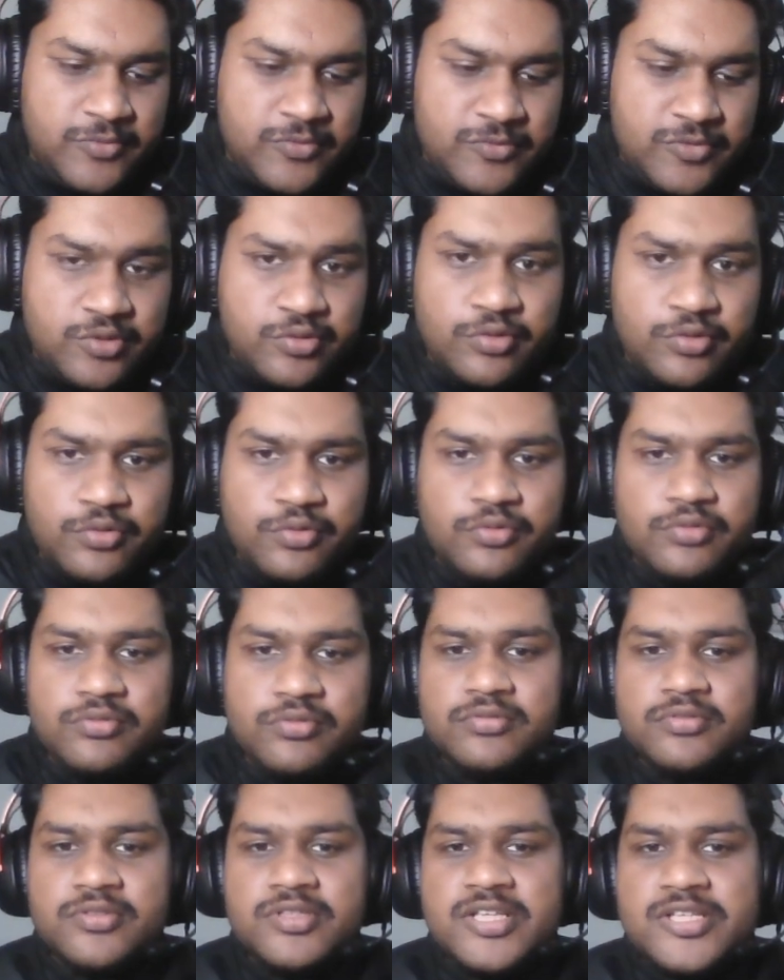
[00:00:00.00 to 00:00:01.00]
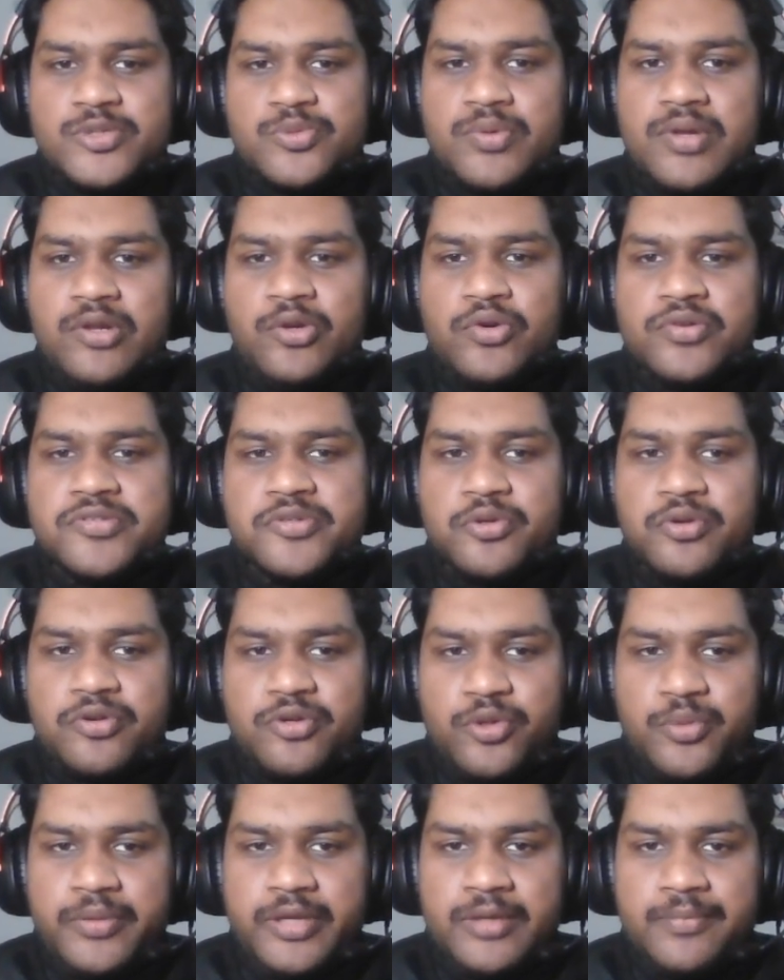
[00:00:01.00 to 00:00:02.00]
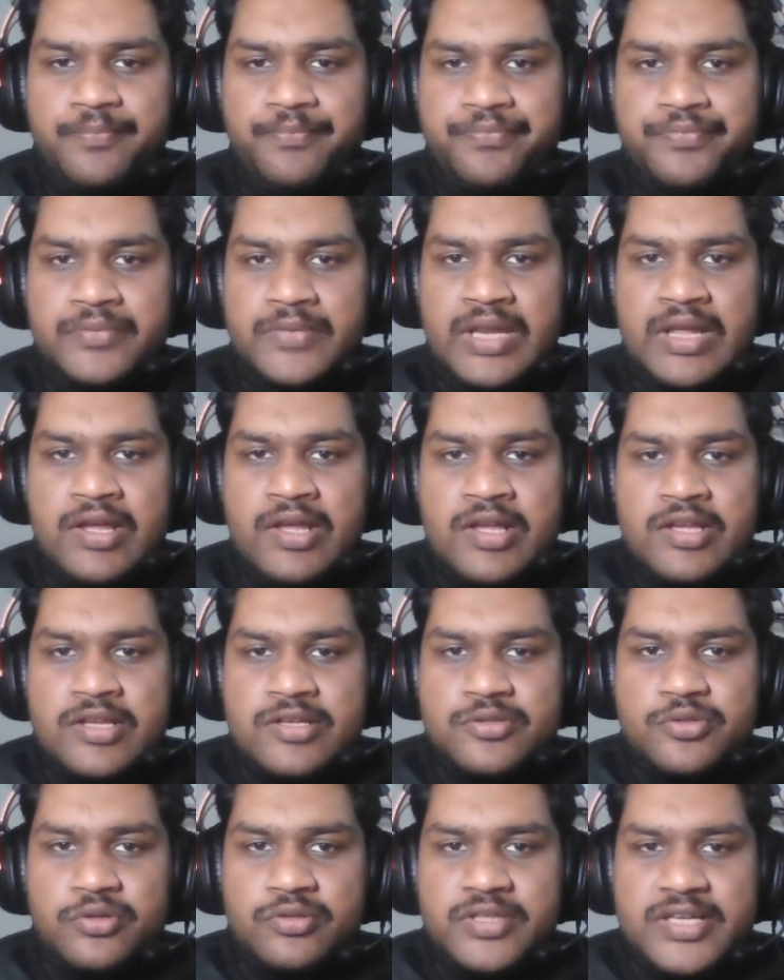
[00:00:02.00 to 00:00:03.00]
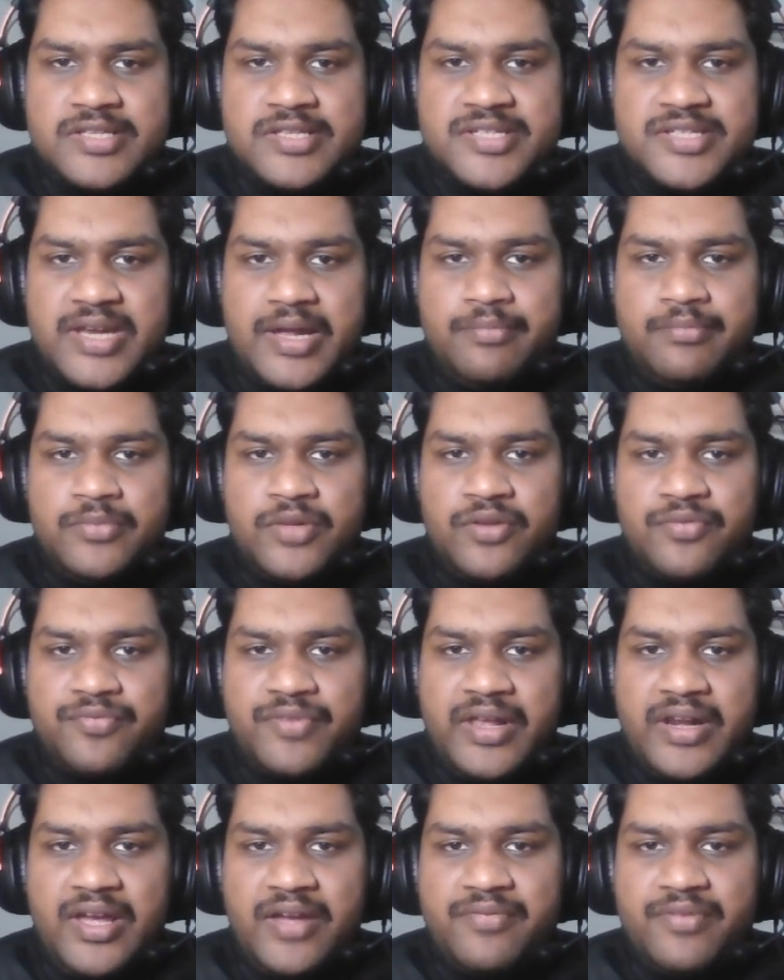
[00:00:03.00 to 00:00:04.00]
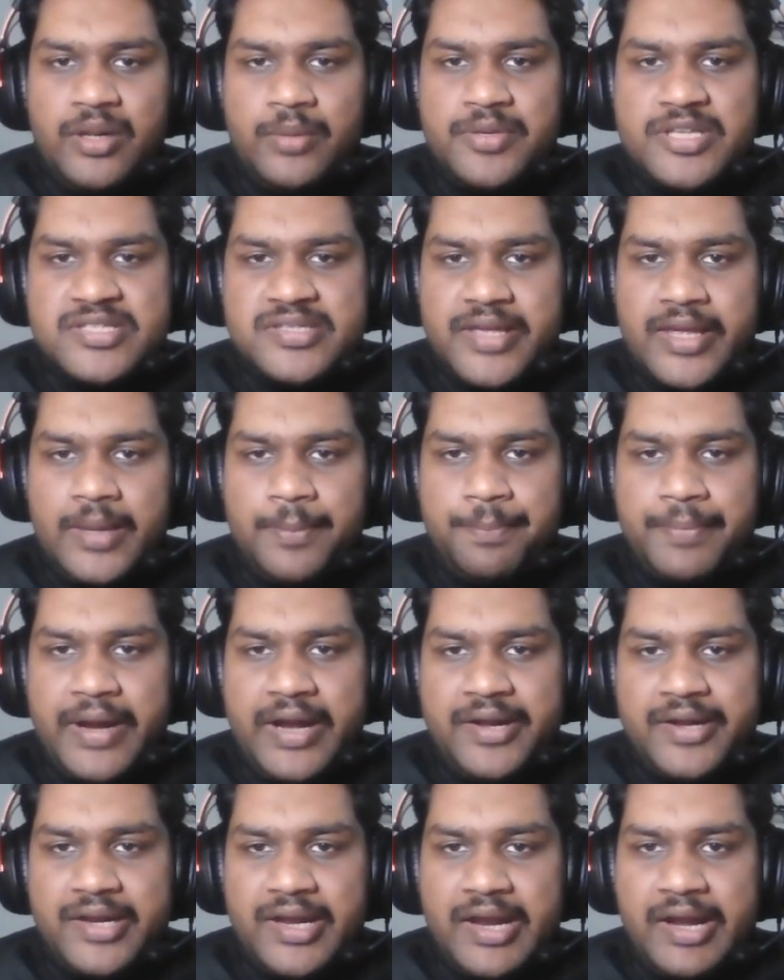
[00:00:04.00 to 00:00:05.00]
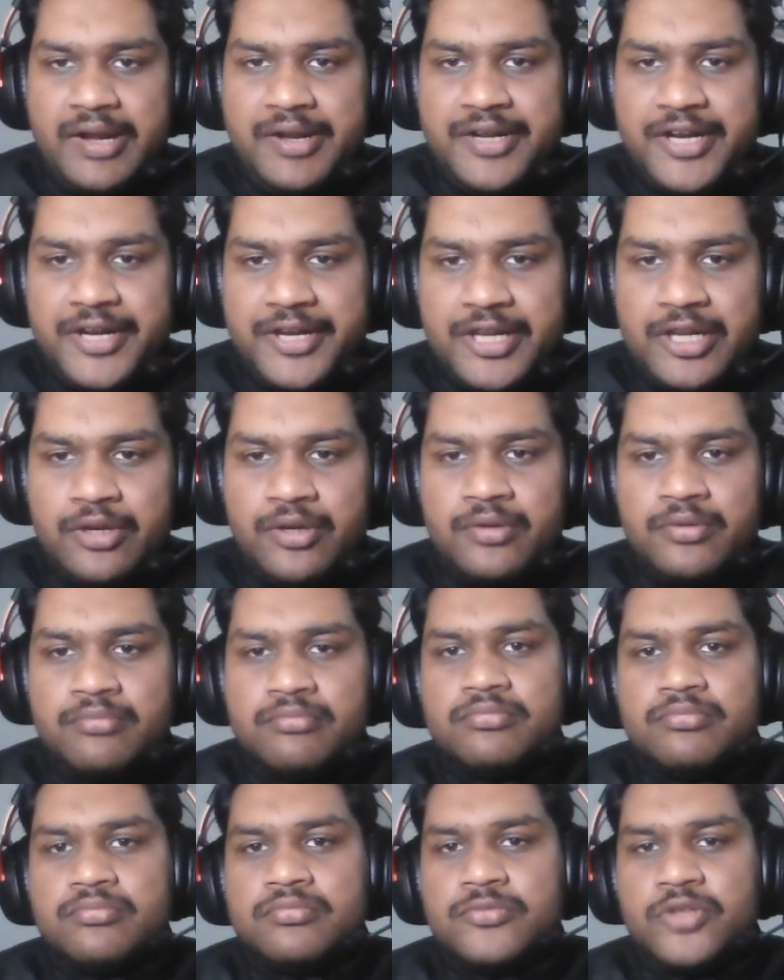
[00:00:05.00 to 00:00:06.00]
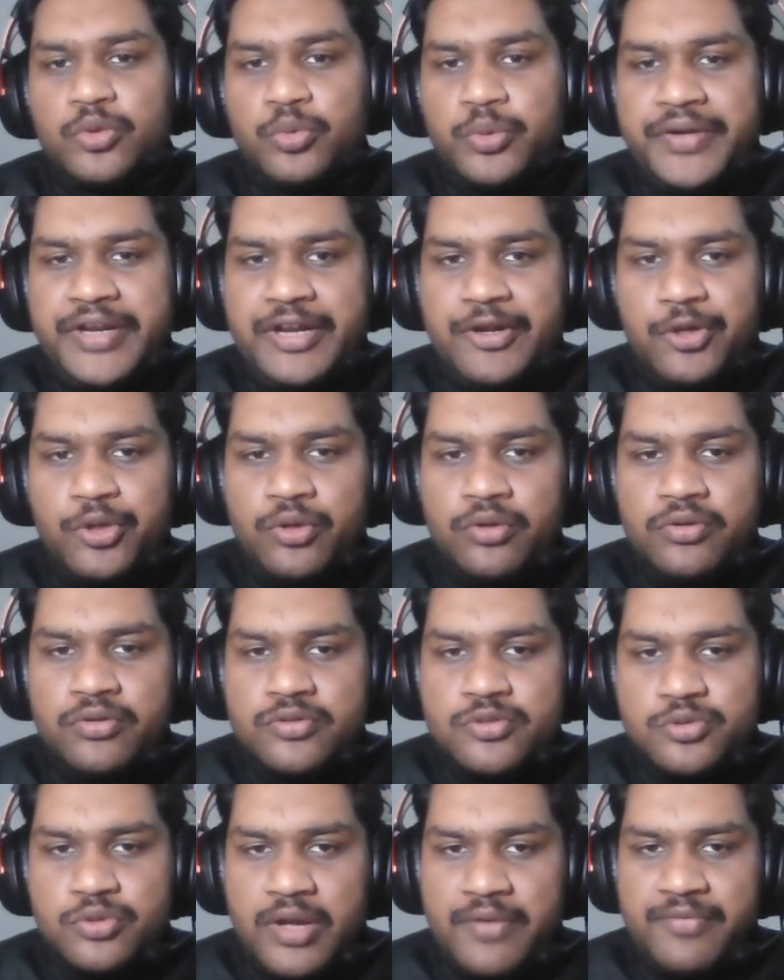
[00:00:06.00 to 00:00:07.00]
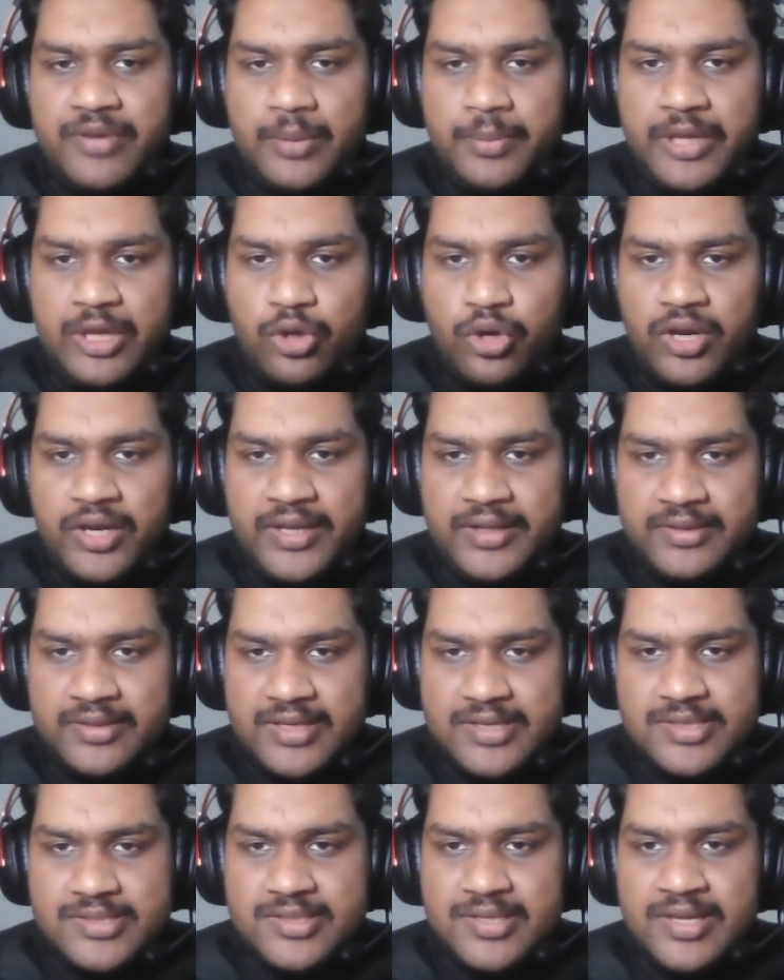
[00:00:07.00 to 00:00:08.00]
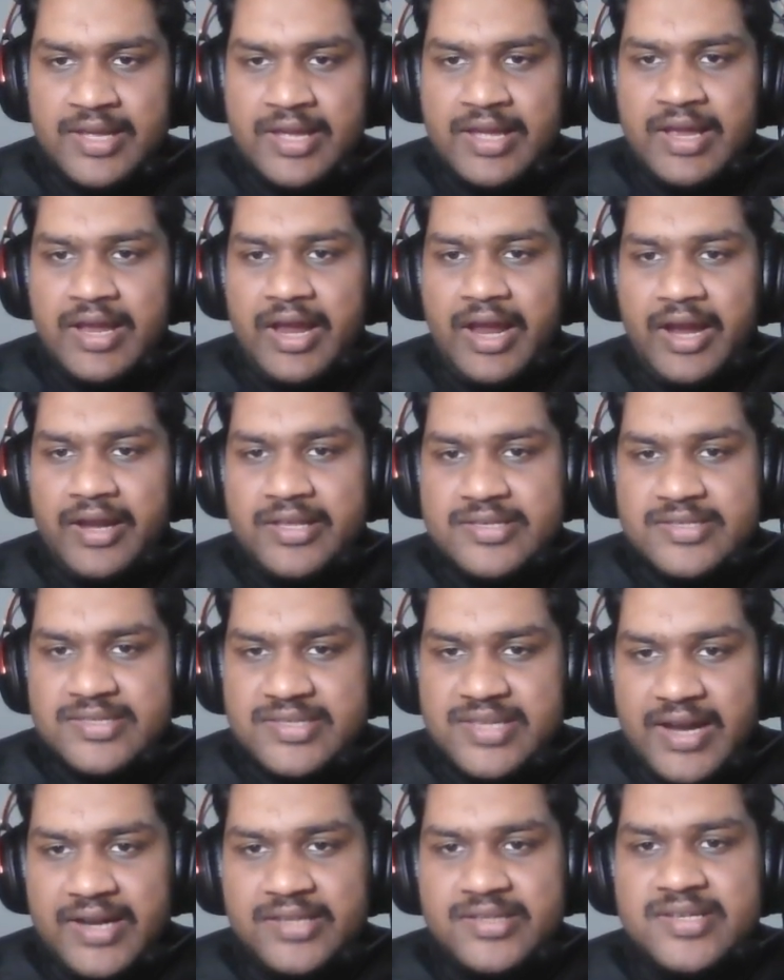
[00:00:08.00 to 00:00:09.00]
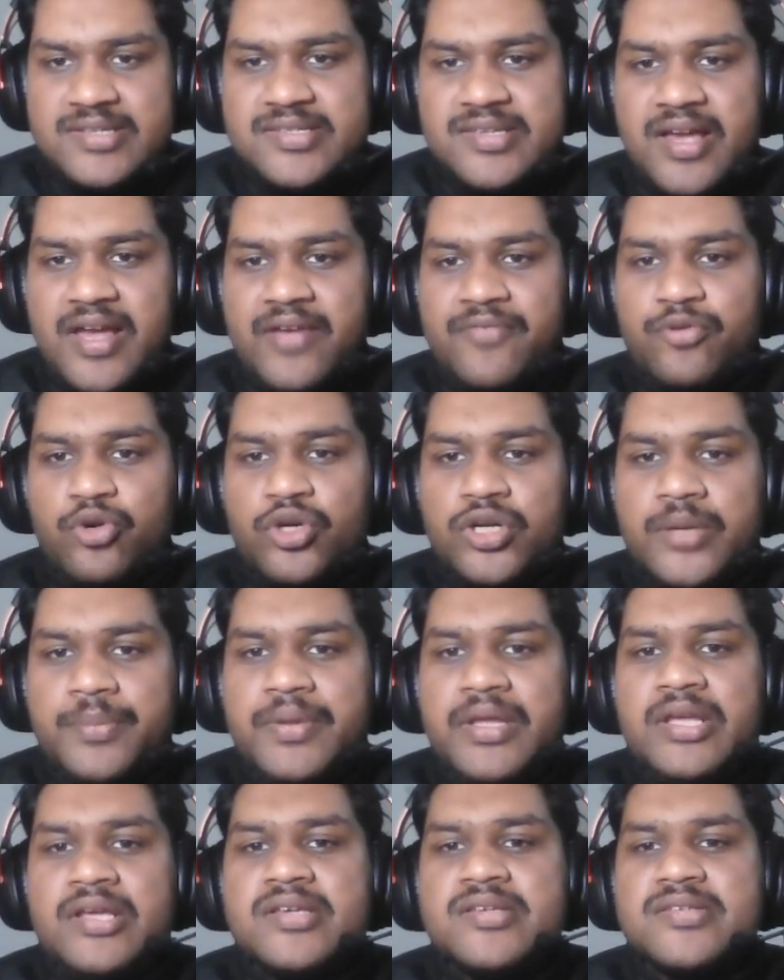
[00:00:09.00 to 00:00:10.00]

So this one looks good to me. So this time when I will be saying pet entity to DTO, so I will be calling this, and inside this I won't be